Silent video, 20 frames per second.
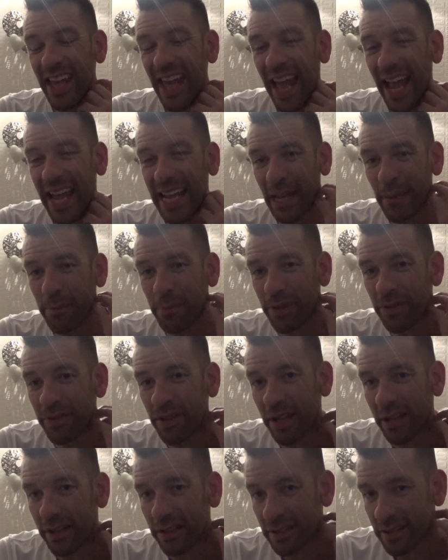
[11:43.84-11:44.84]

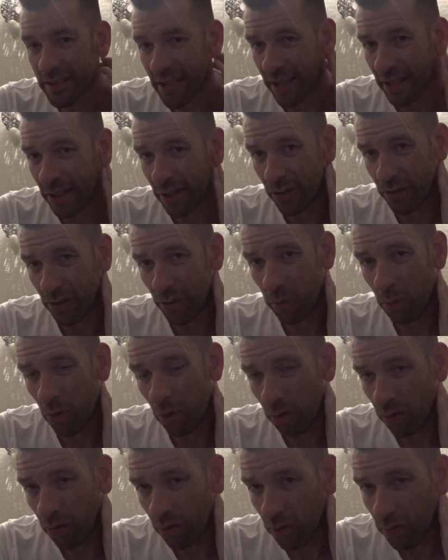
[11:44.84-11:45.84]
80% of titles I
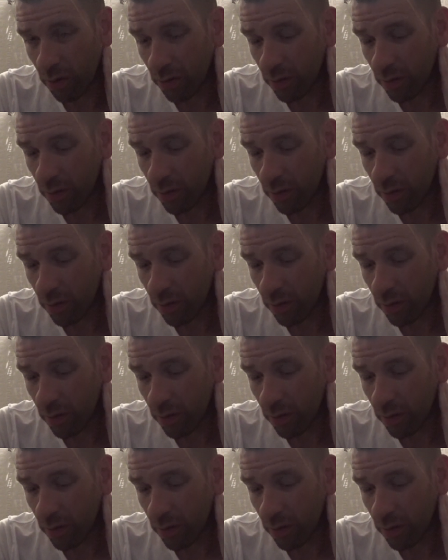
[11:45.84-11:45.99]
want,